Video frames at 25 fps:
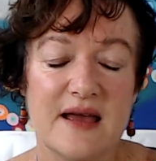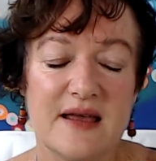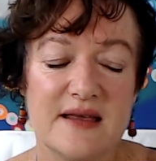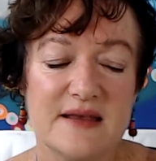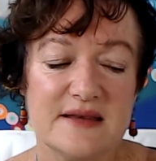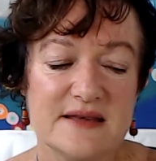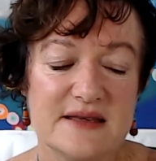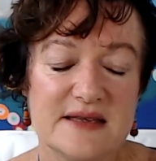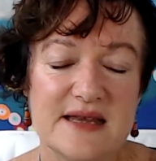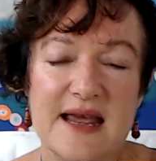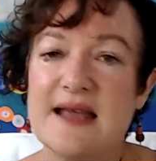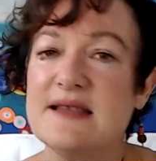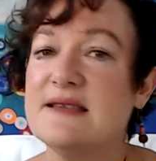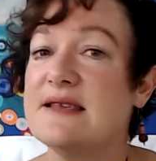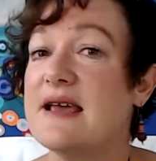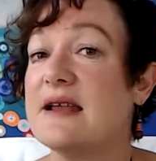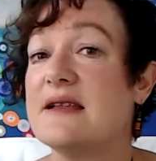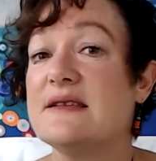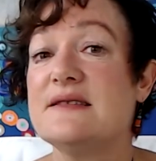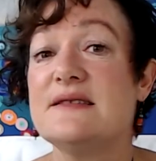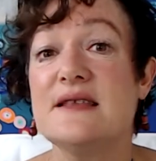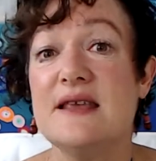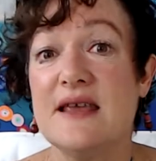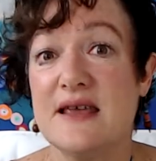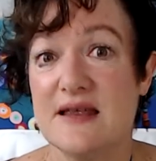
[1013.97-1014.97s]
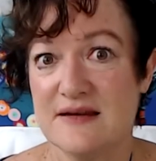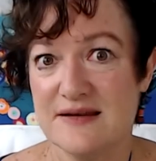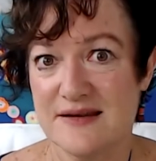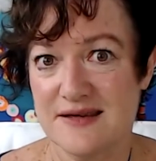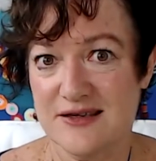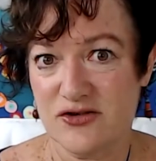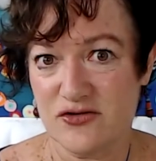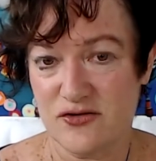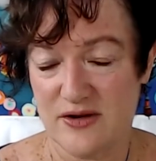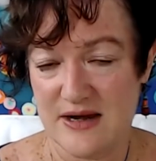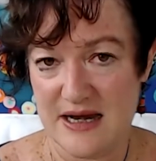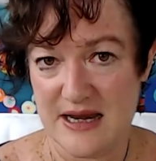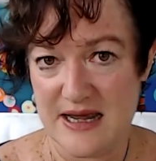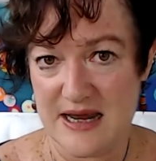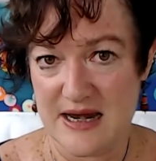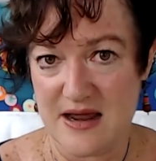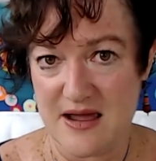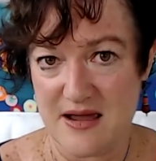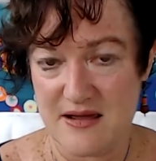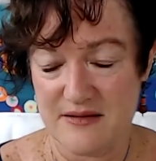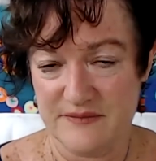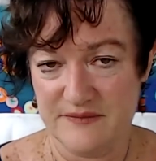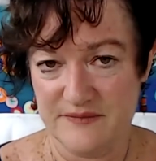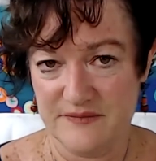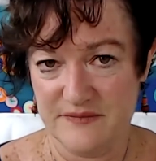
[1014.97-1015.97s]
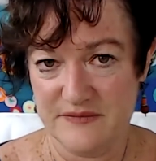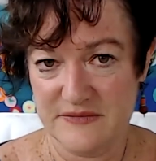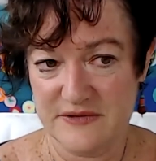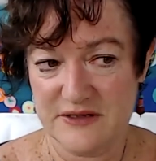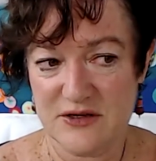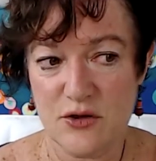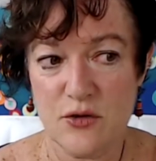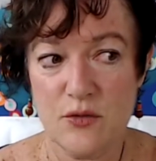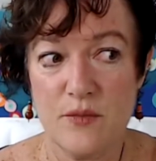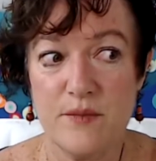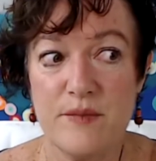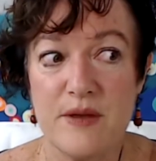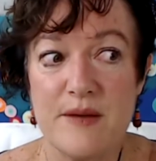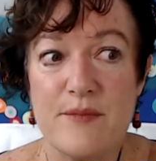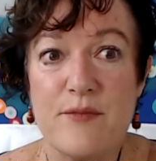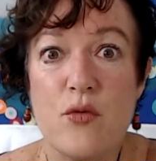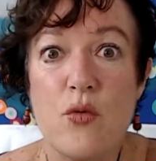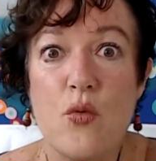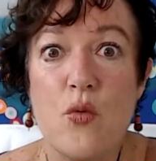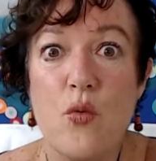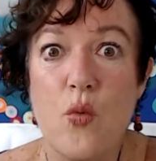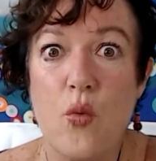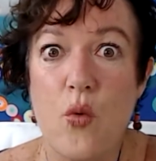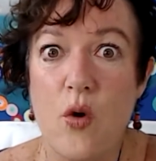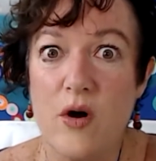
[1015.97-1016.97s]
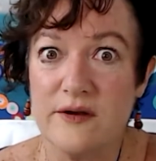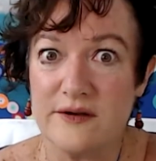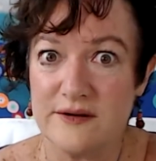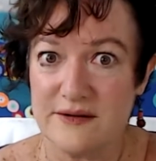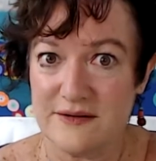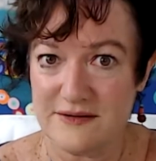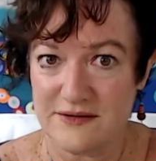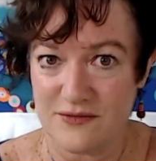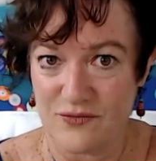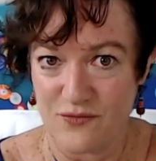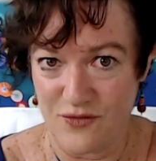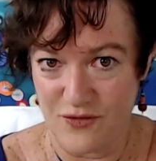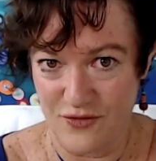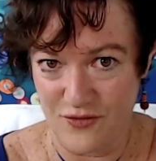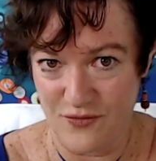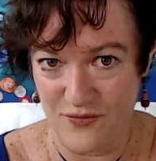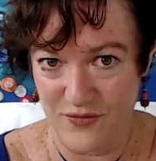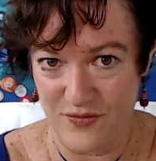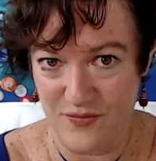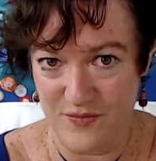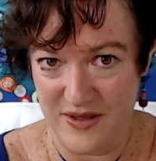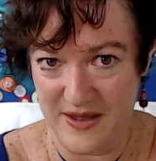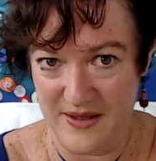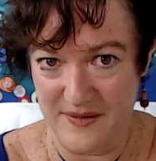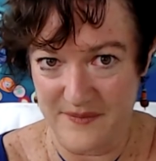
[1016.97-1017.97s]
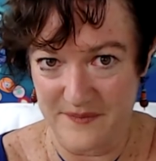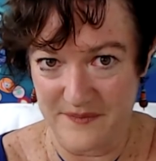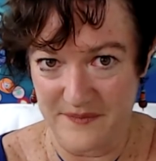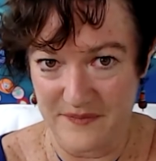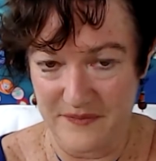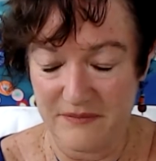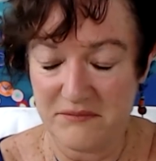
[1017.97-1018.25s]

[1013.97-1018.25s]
stands out as the industry leader. So people want to work with me.